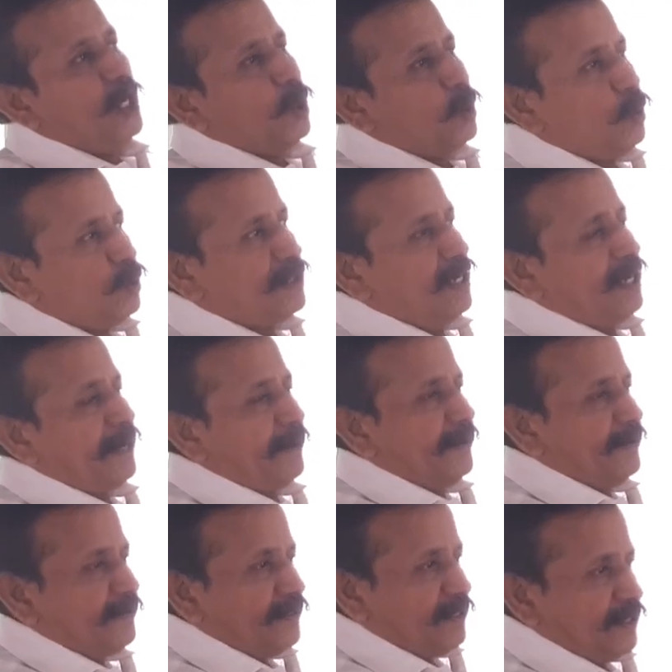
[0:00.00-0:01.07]
root
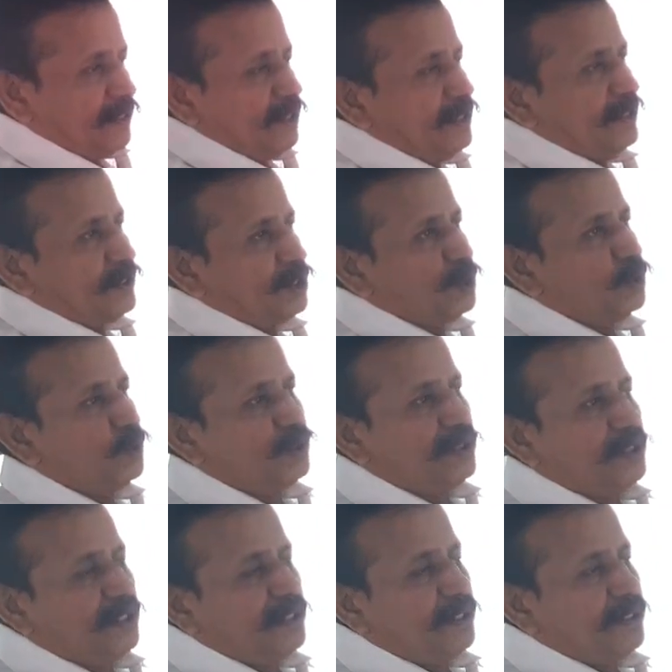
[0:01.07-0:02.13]
or shoot
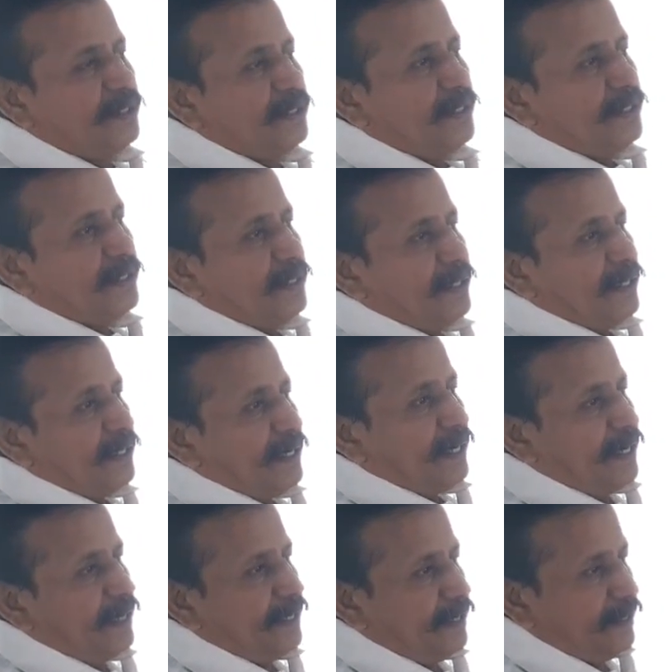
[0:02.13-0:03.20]

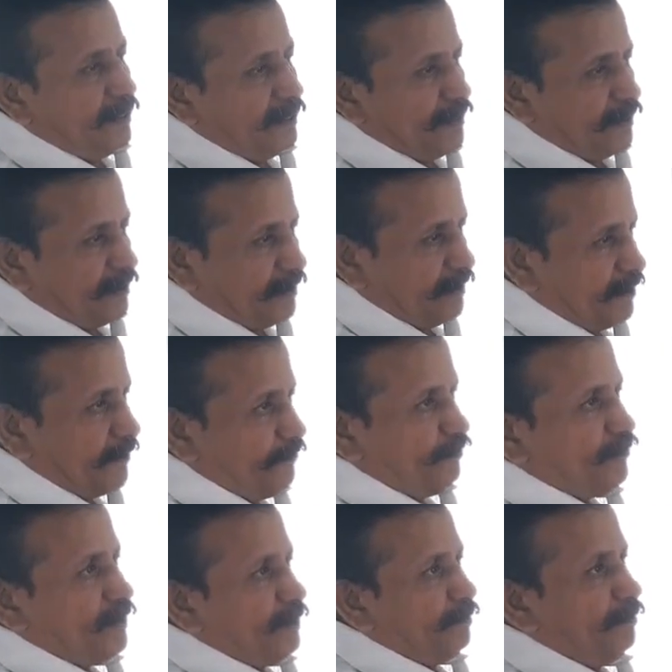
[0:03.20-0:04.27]
and
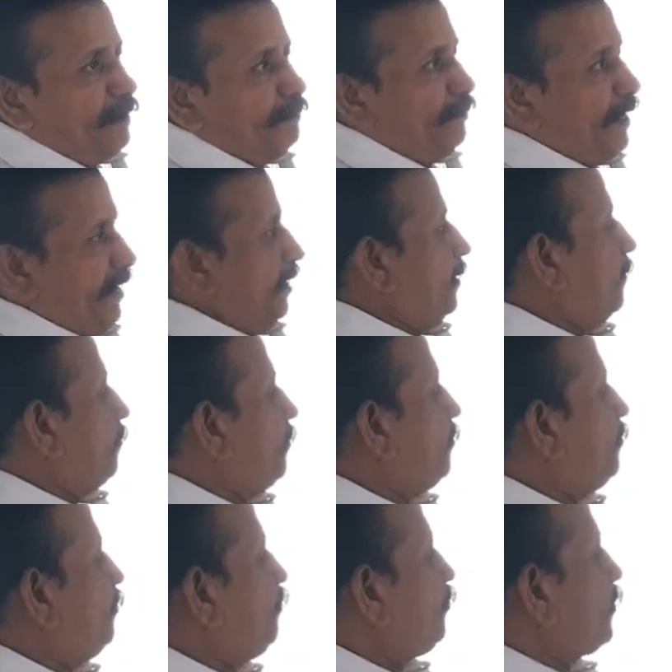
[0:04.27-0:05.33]
membrane.
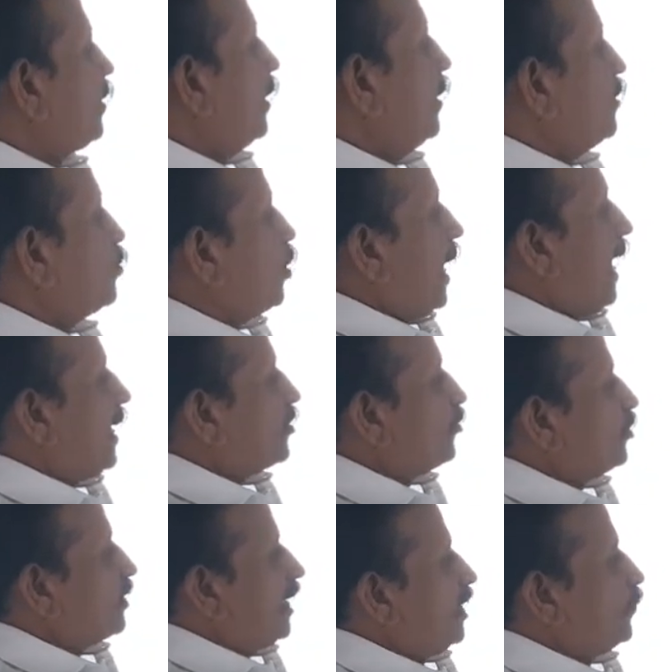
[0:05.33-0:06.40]
So
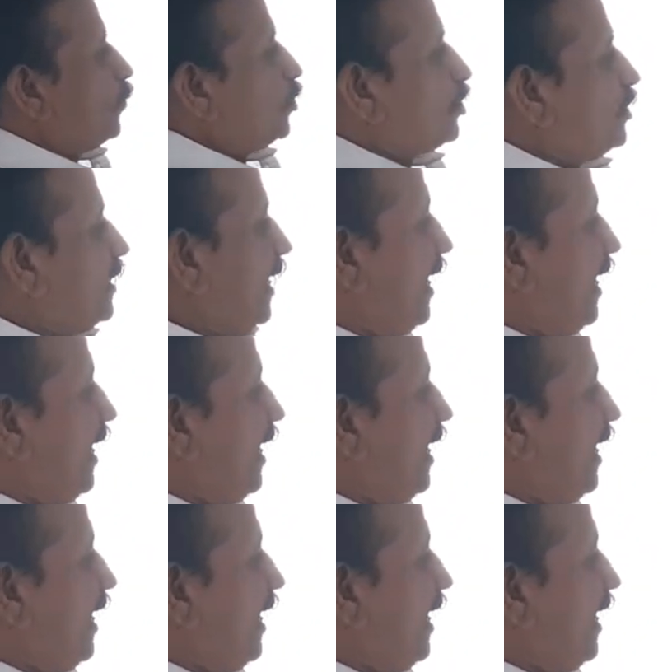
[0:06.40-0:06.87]
active transport is the